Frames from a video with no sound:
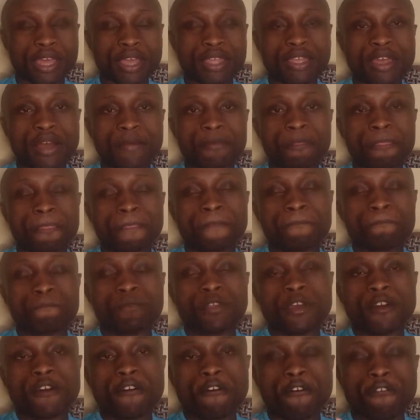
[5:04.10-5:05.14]
Kenya
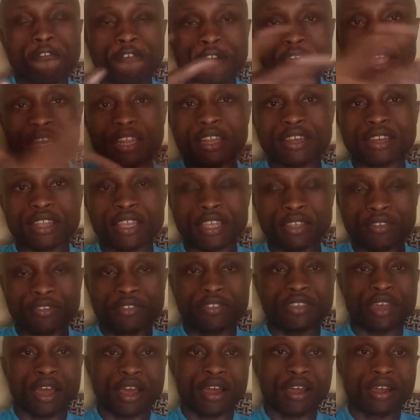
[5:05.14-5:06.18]
will find it
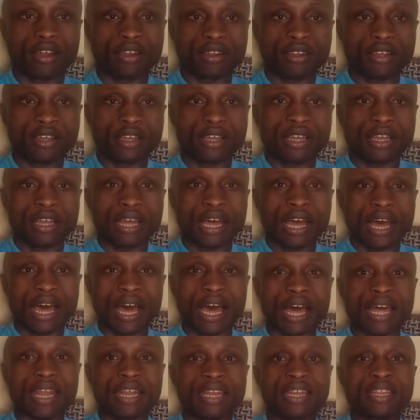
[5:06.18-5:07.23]
easier
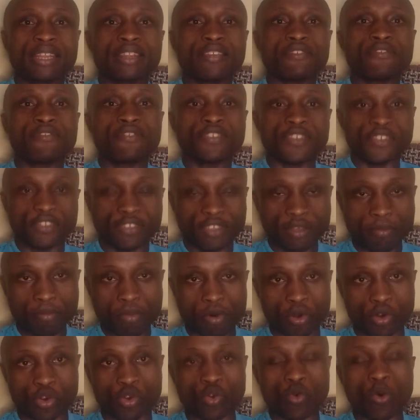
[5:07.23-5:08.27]
and
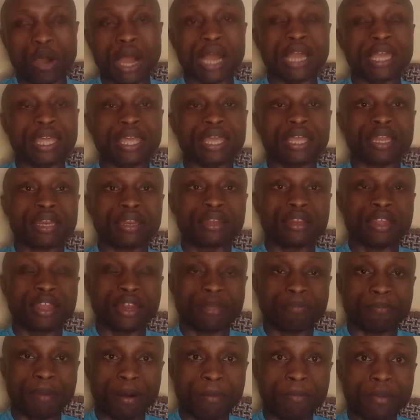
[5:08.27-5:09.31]
feasible to work in the
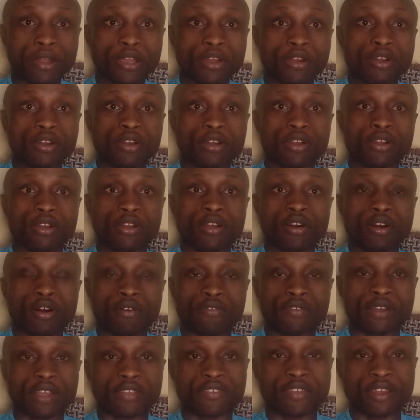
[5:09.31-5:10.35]
Republic
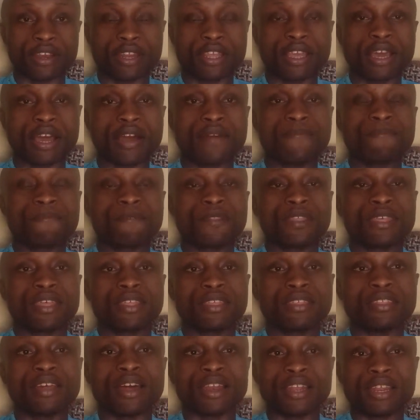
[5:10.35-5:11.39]
of Tanzania
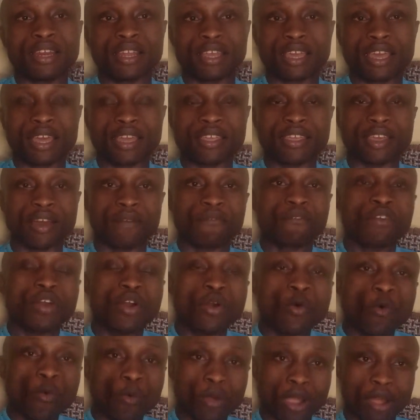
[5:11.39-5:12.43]
than in Kenya.
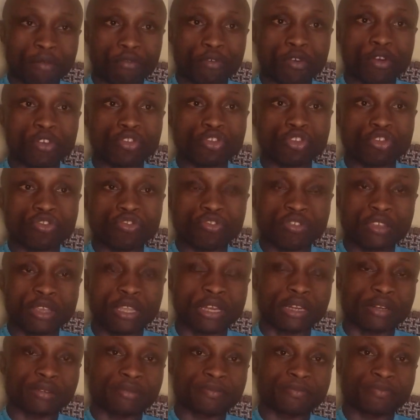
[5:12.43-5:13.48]
We have also
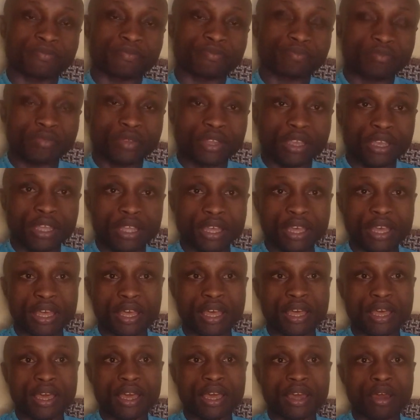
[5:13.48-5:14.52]
seen uh,
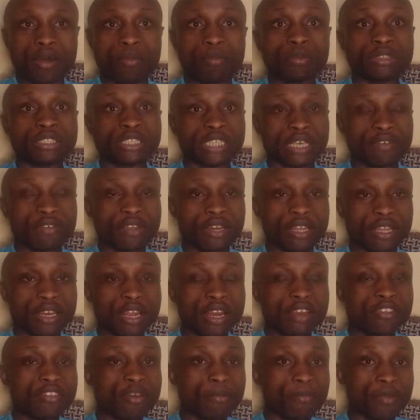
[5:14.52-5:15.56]
Museveni,
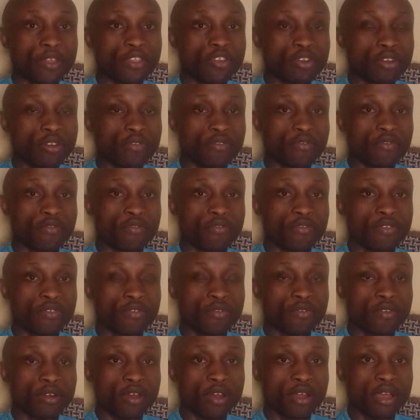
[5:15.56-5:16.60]
that is the president of
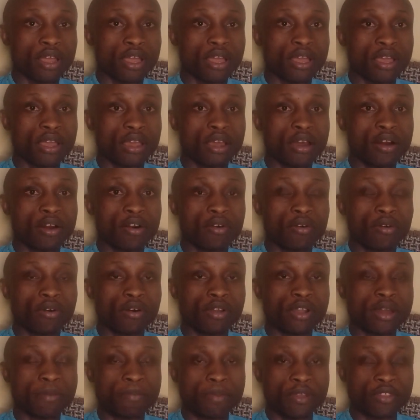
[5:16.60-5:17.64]
uh,
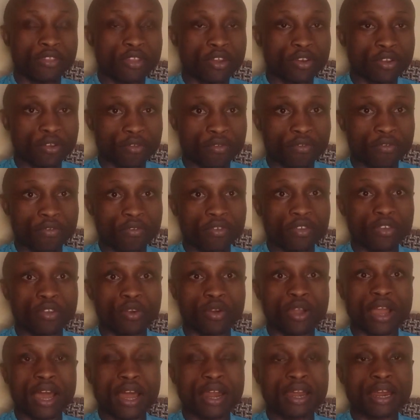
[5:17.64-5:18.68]
the president of
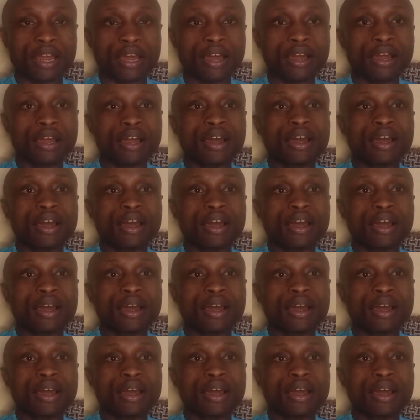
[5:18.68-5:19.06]
Uganda,